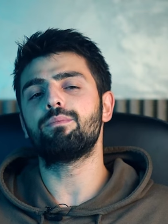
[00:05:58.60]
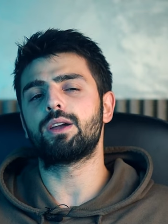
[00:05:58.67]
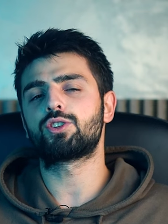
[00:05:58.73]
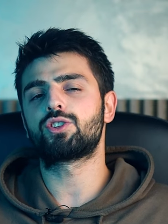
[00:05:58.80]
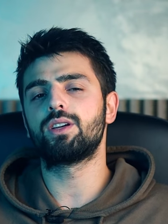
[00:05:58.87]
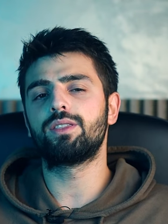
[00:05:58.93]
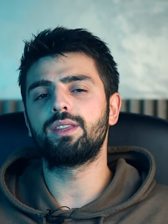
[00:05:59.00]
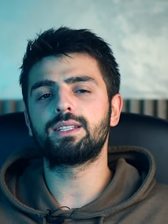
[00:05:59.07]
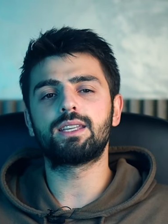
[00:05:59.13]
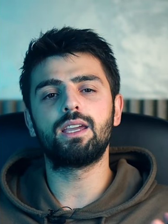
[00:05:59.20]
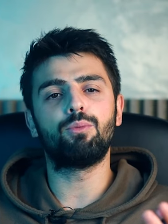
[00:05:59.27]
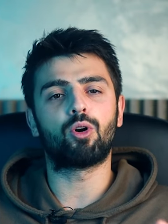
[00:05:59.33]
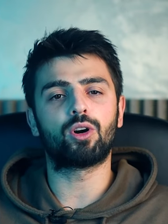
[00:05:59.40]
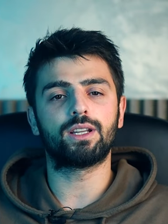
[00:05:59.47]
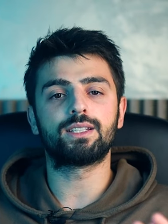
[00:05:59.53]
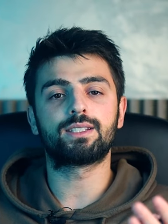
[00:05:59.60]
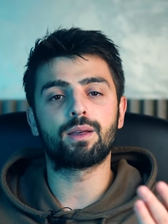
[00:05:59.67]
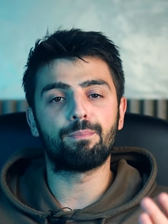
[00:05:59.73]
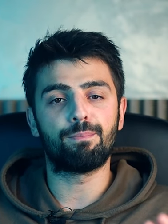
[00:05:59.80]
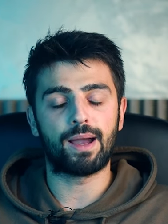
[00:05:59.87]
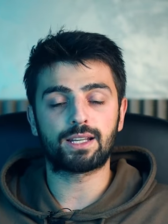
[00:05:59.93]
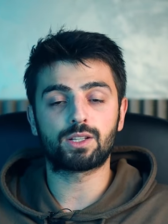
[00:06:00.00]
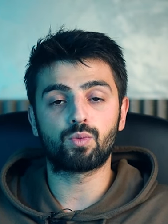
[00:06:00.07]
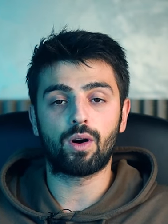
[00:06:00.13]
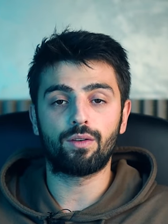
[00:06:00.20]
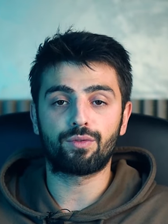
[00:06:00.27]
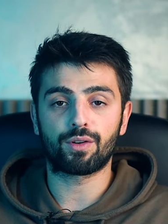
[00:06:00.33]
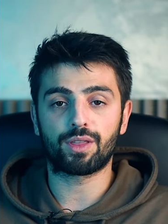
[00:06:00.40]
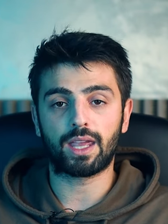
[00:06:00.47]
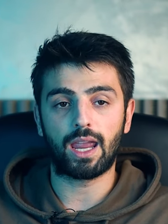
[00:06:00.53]
mentioned, this keyboard is the best
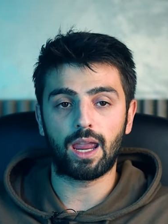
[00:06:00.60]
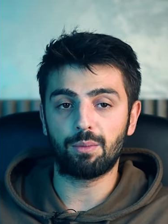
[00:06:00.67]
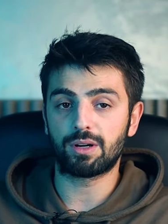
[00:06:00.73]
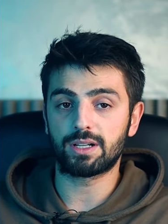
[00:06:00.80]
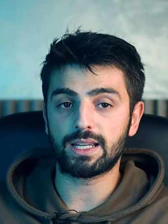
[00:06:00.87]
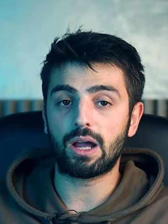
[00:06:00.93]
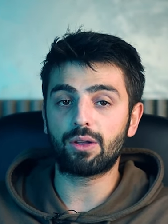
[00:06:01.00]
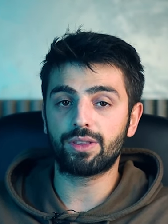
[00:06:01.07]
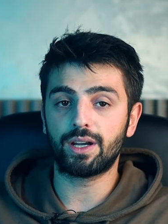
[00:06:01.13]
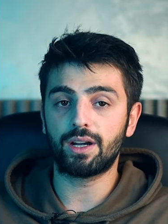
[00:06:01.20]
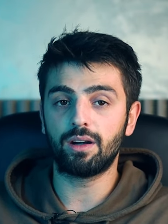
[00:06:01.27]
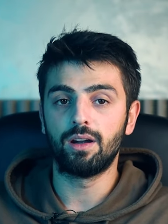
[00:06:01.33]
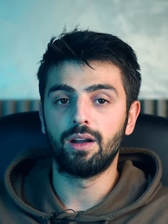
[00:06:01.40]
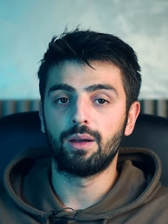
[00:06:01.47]
one for the gamers out there.